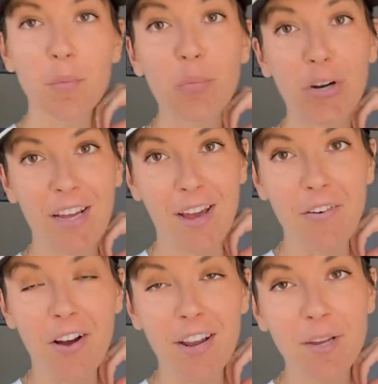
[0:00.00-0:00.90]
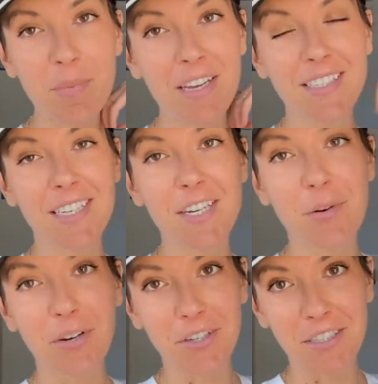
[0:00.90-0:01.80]
Pretty ironic, because I know
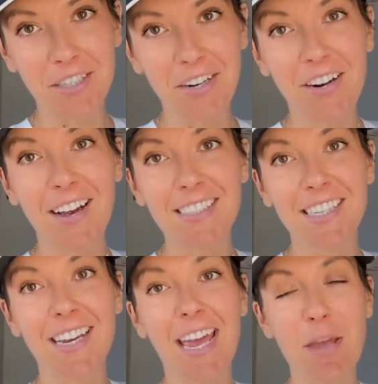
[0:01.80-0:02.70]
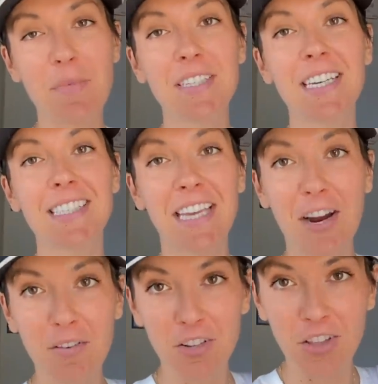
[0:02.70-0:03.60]
earlier I said Eamon takes care
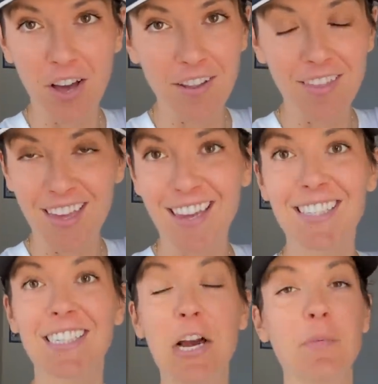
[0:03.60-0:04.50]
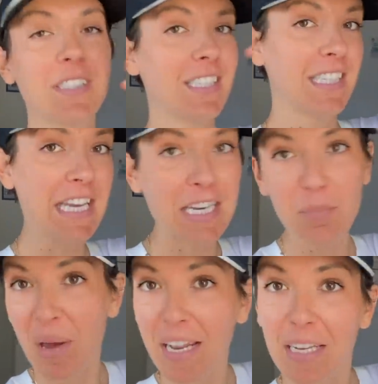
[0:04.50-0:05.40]
of a lot of things and I was this
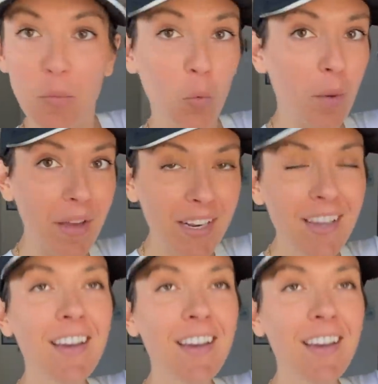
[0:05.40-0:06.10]
independent woman,